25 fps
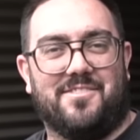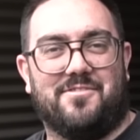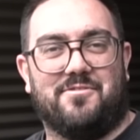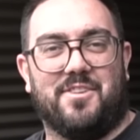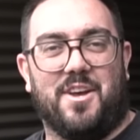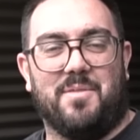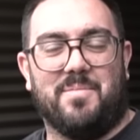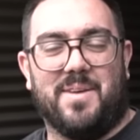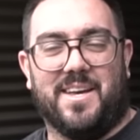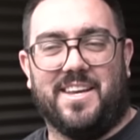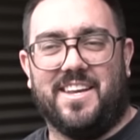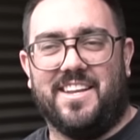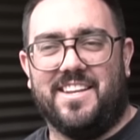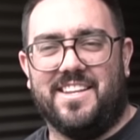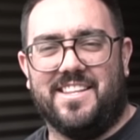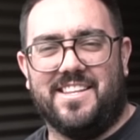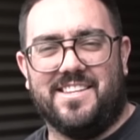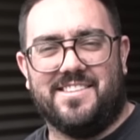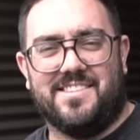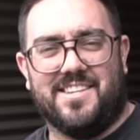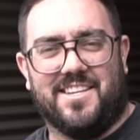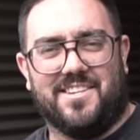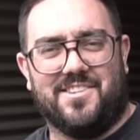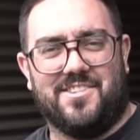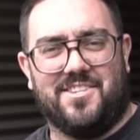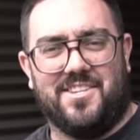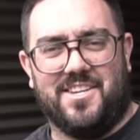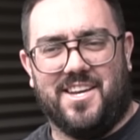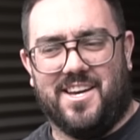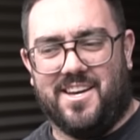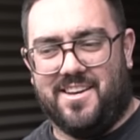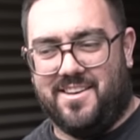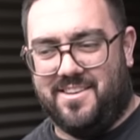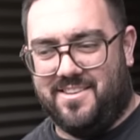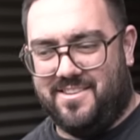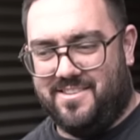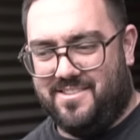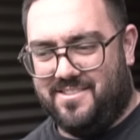Straight back into this next
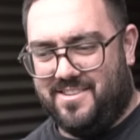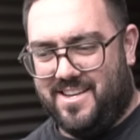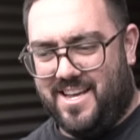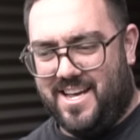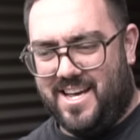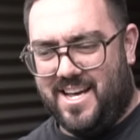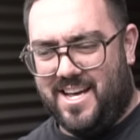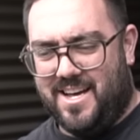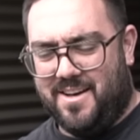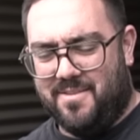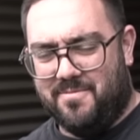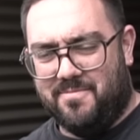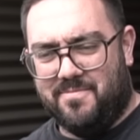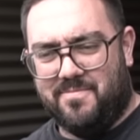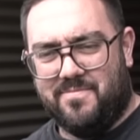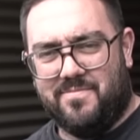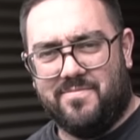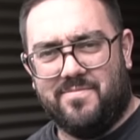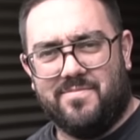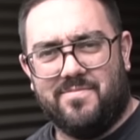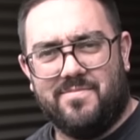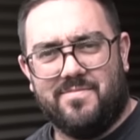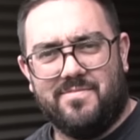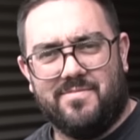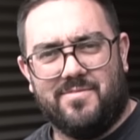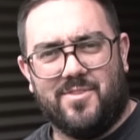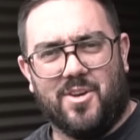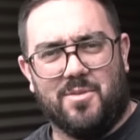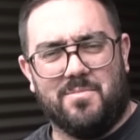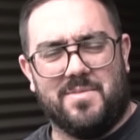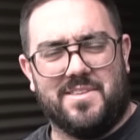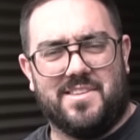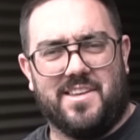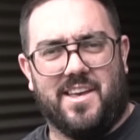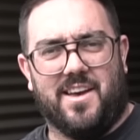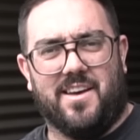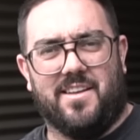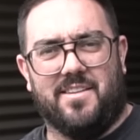year. Don't
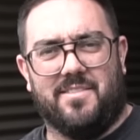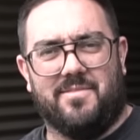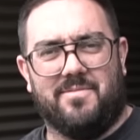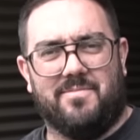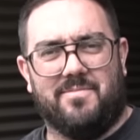miss out.